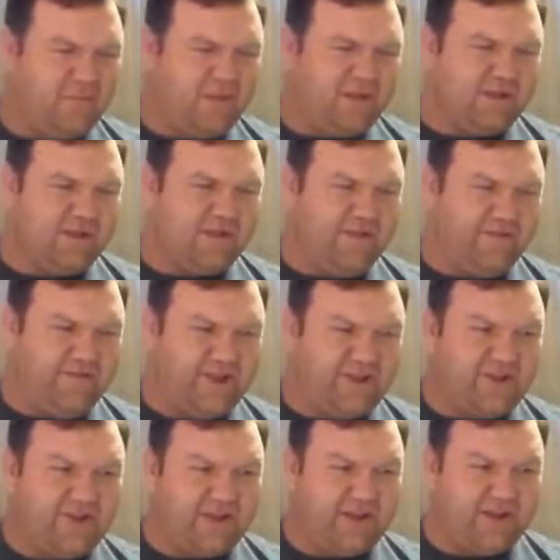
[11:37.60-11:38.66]

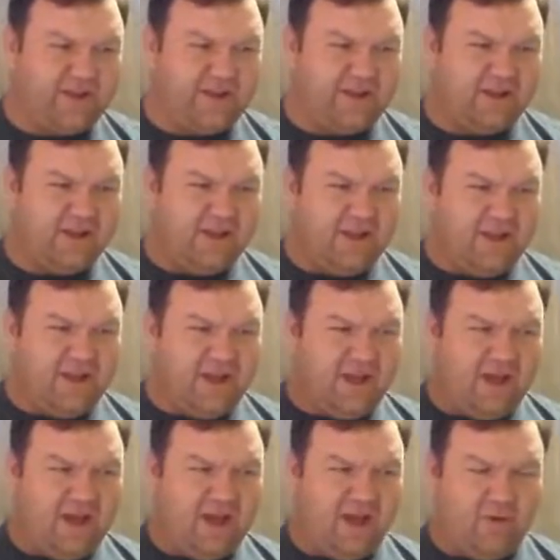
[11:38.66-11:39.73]
convention.
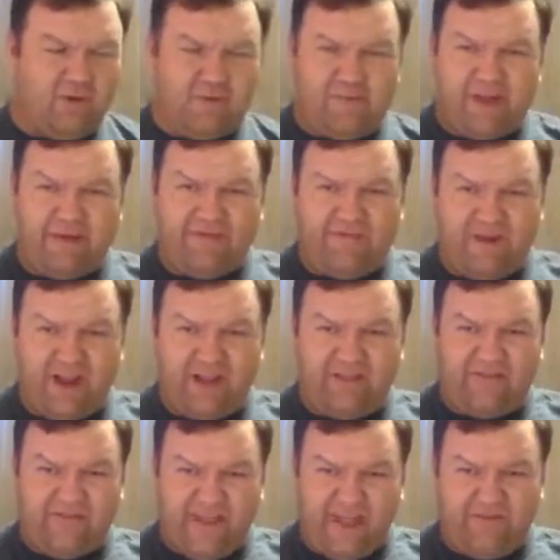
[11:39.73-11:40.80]
One of my friend's
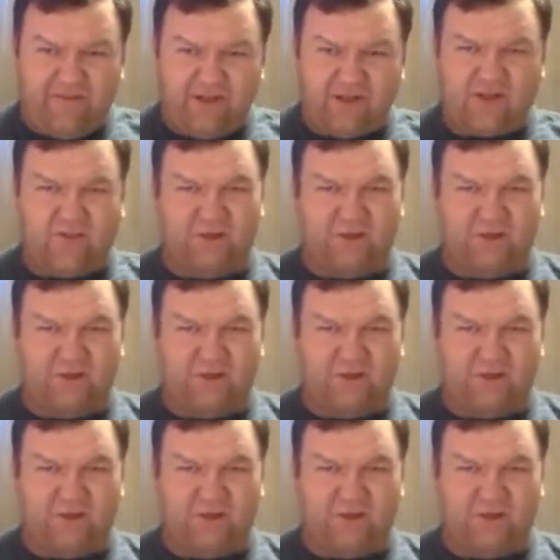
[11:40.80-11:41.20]
favorites,